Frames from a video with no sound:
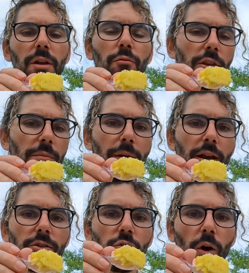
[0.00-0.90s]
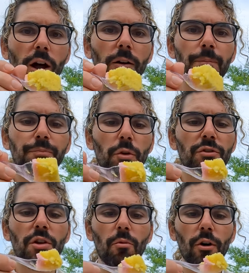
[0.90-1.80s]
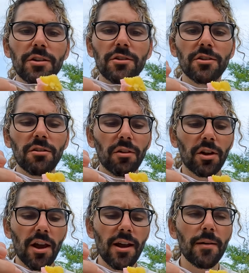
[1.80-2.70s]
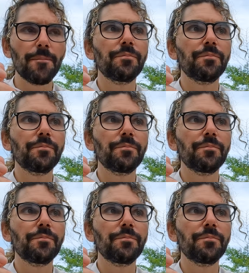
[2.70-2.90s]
It really pairs well with the moistness of the cake.